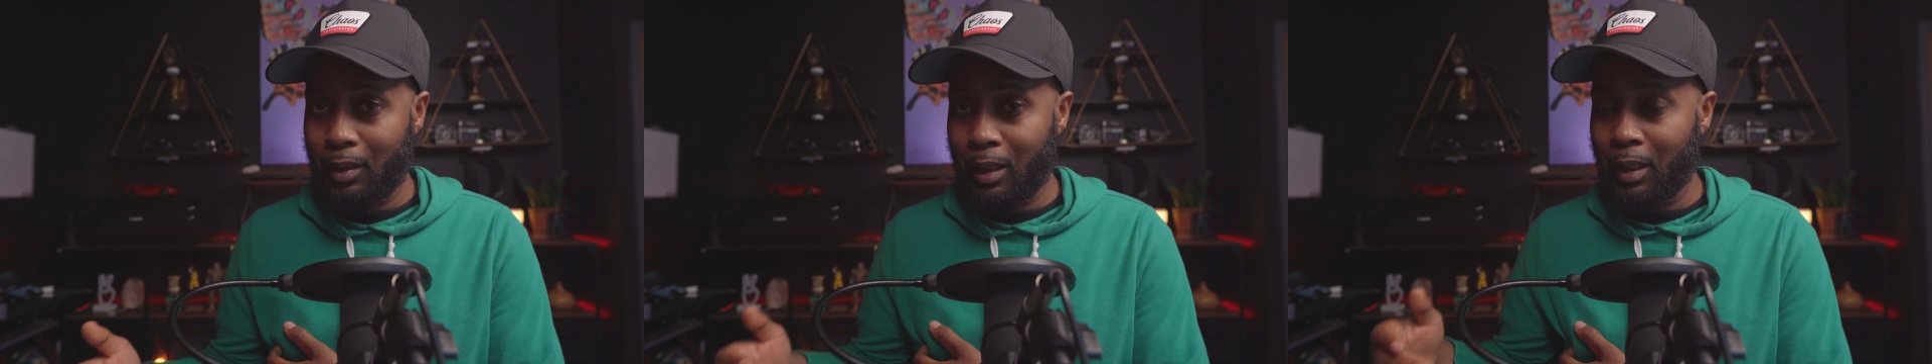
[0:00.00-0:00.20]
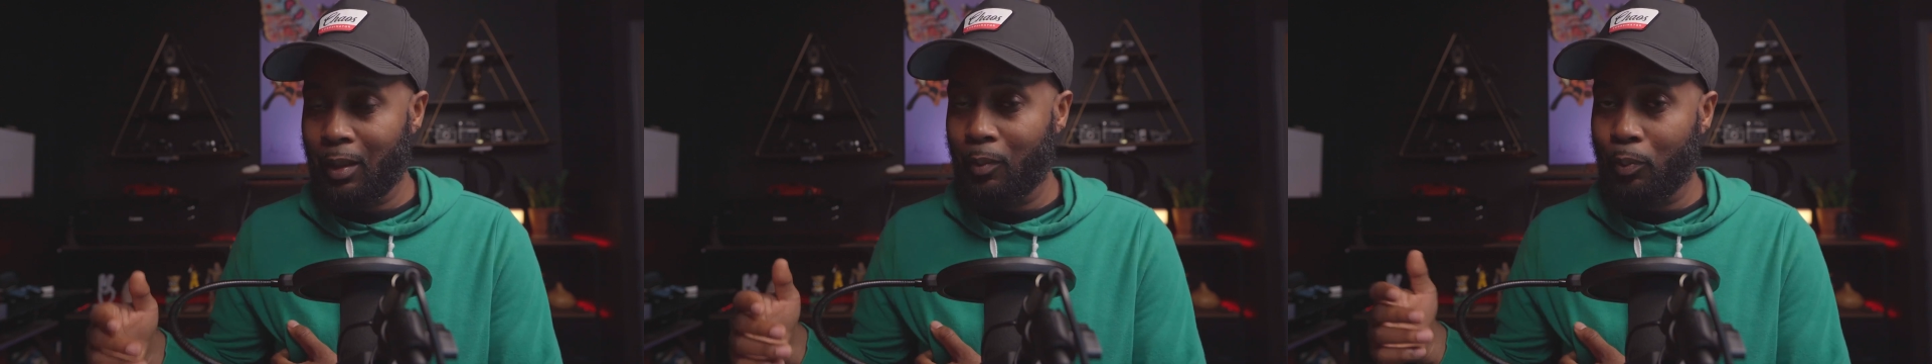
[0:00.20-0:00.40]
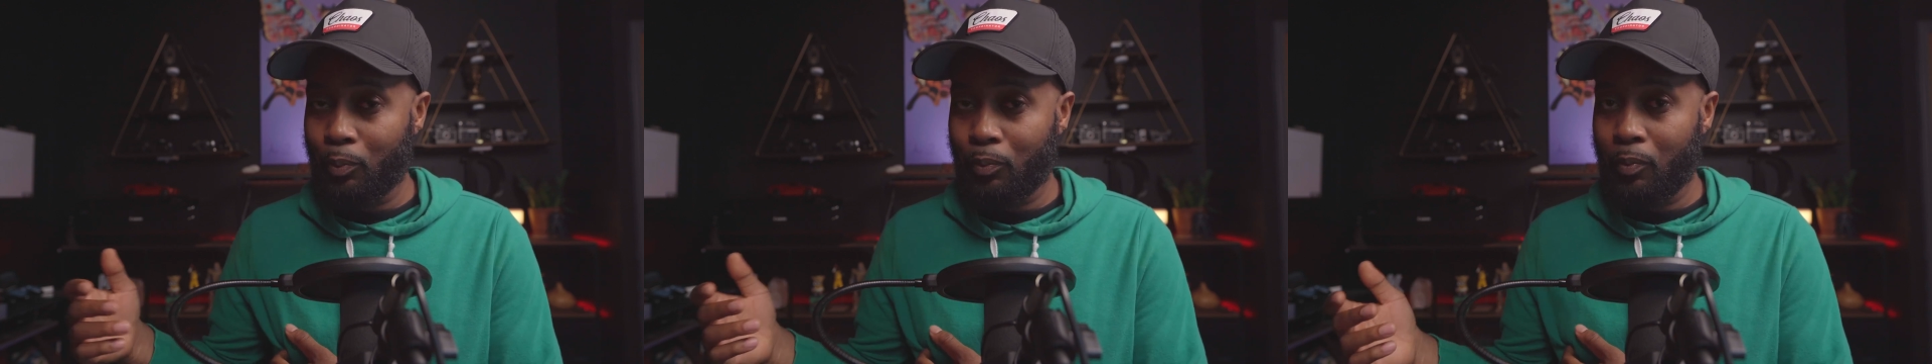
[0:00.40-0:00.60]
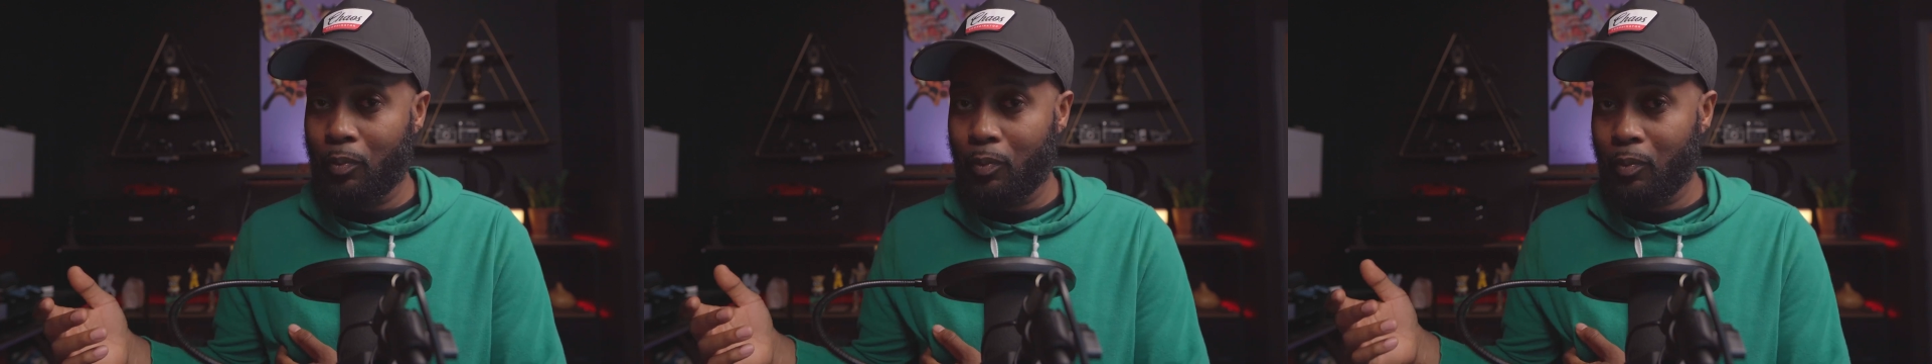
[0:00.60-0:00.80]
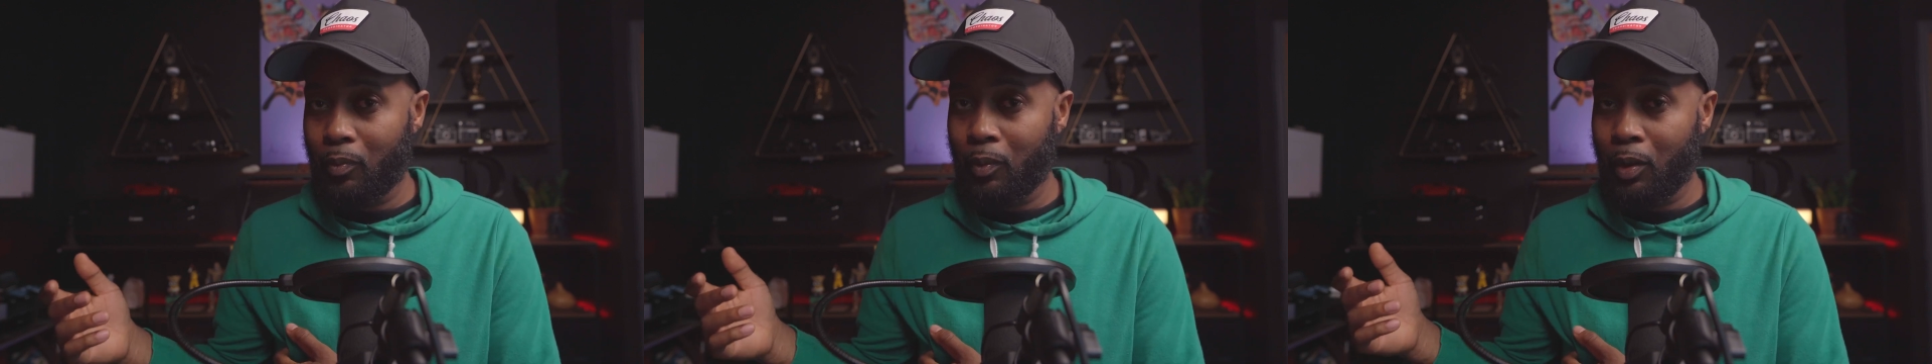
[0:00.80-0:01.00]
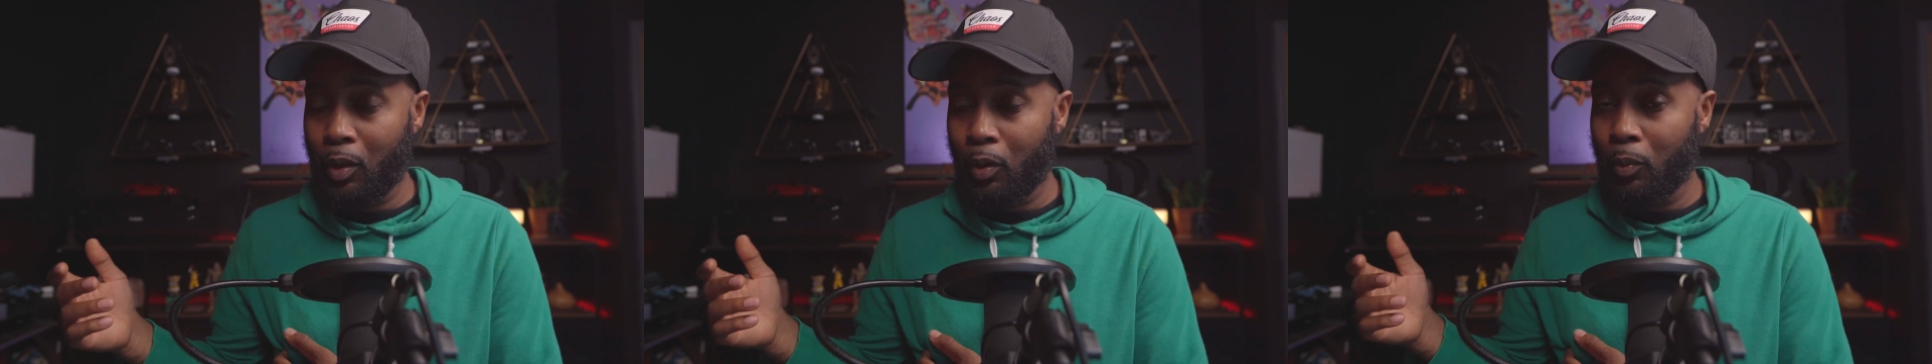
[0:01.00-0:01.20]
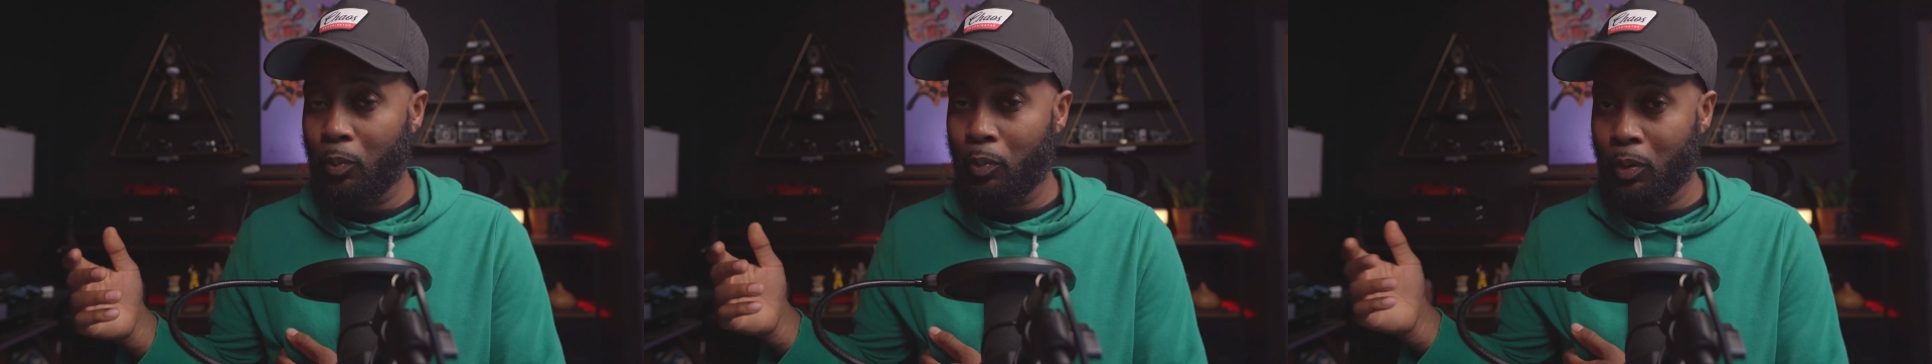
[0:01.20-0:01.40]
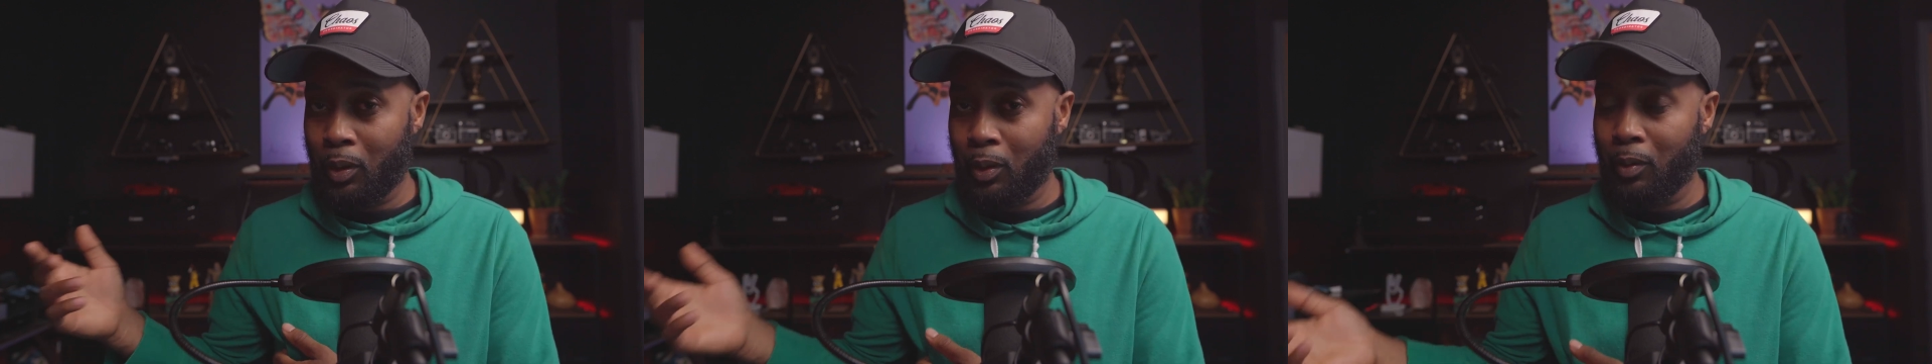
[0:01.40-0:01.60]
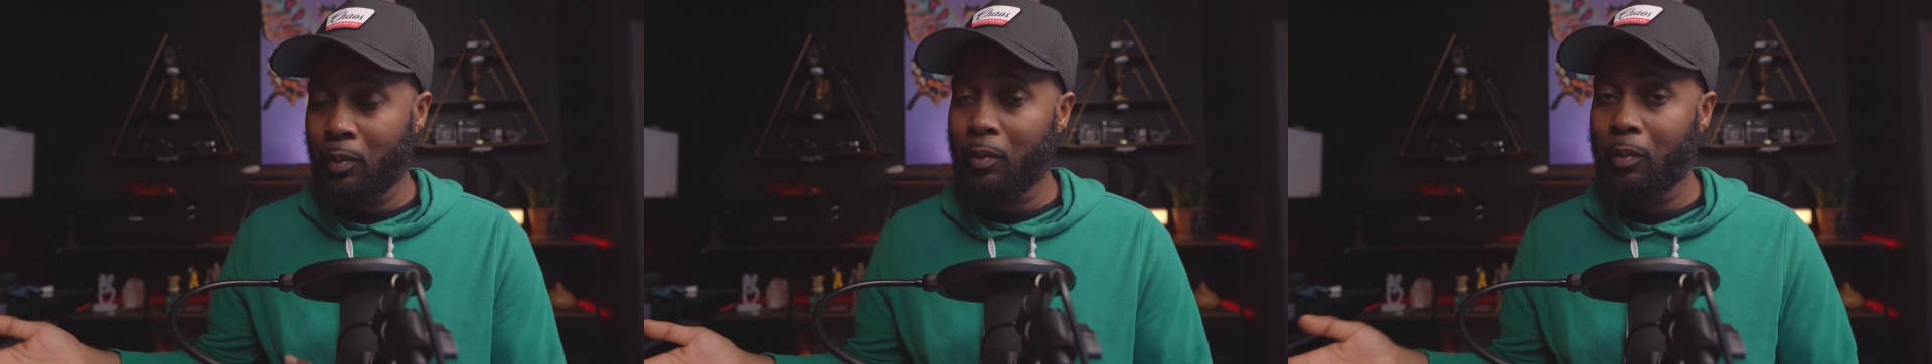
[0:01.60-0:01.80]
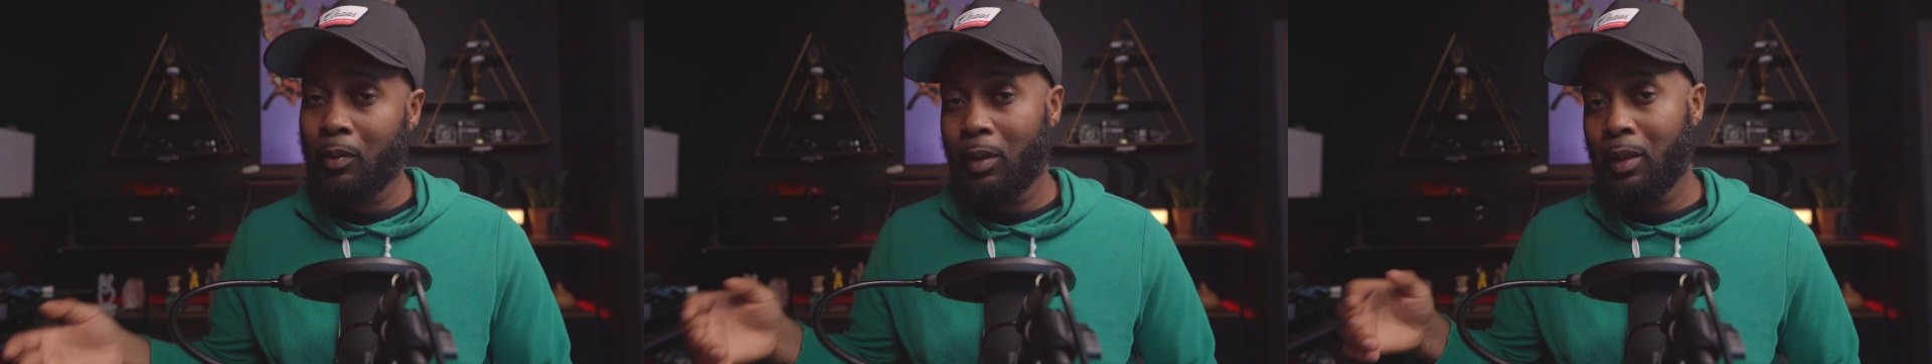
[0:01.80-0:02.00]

in putting